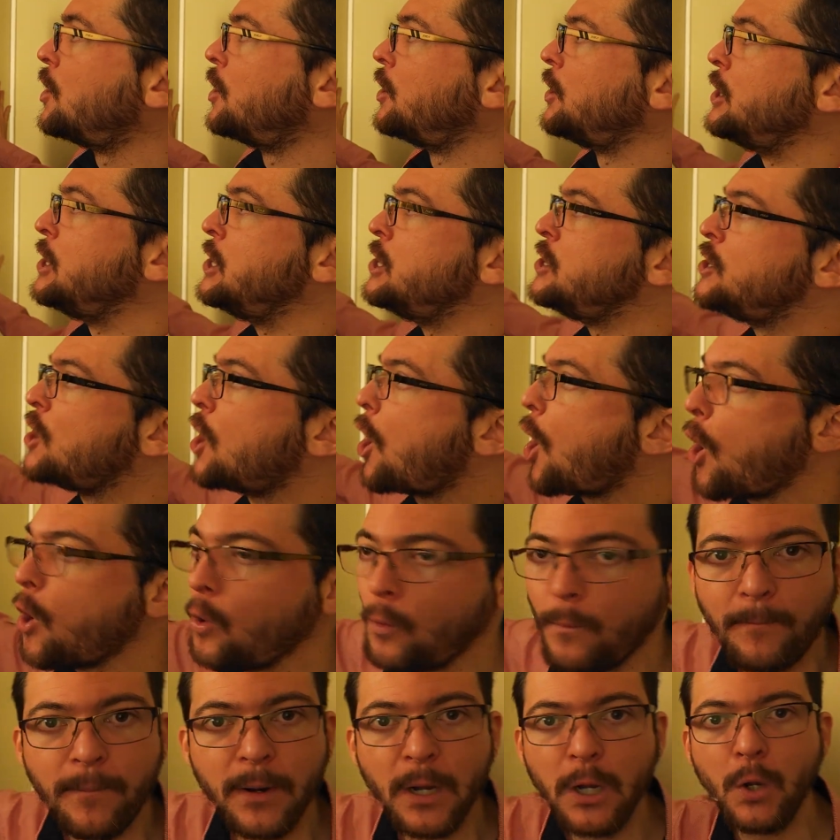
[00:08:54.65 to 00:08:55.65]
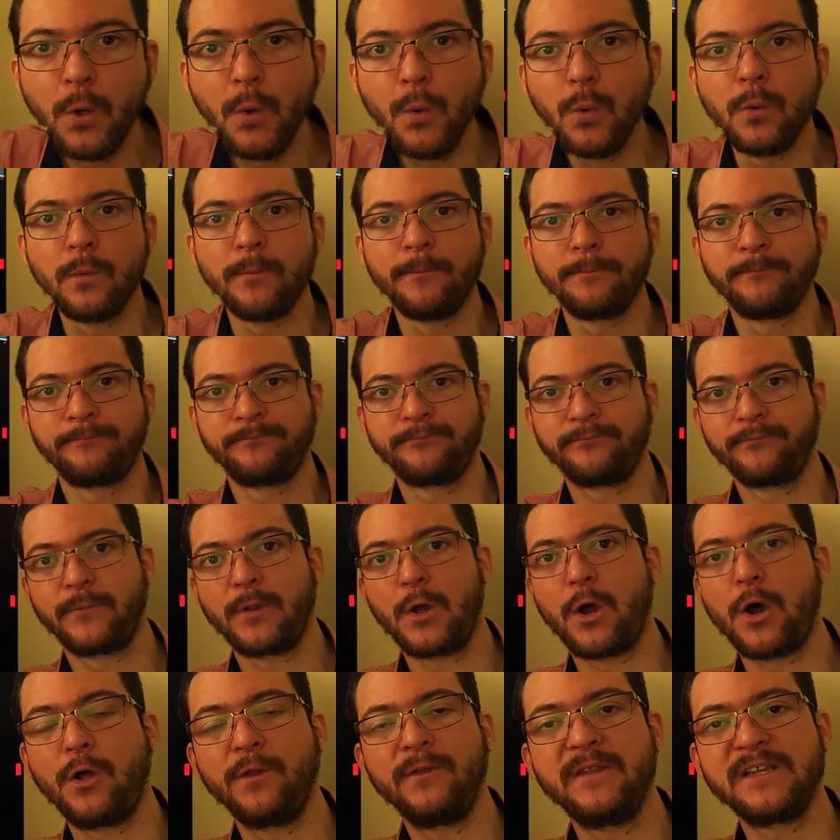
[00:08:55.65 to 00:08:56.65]
no blue
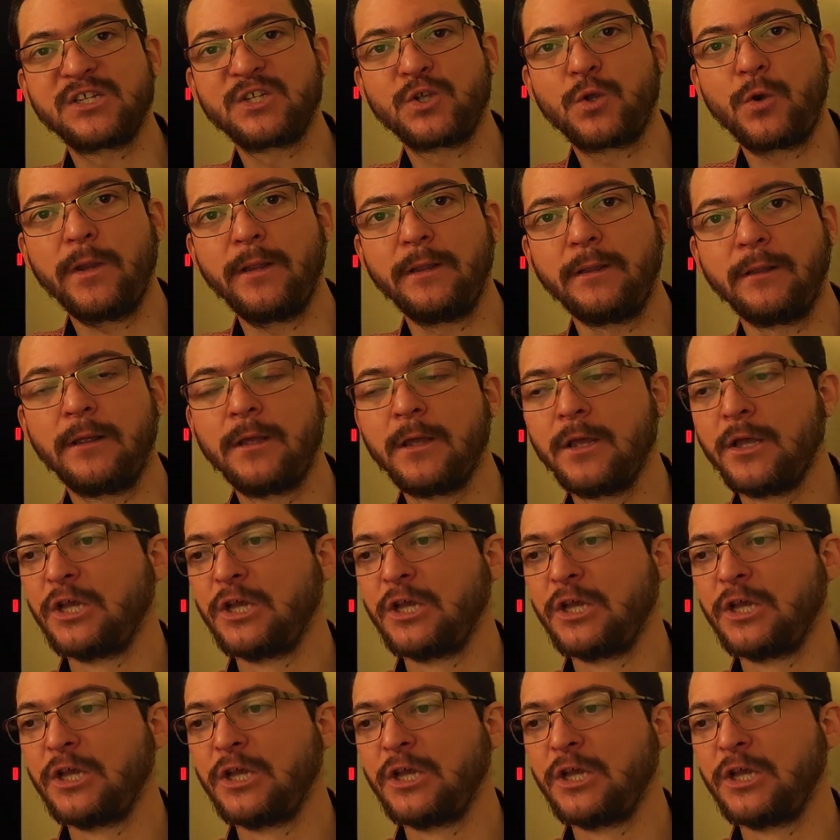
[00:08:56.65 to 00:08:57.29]
on the screen.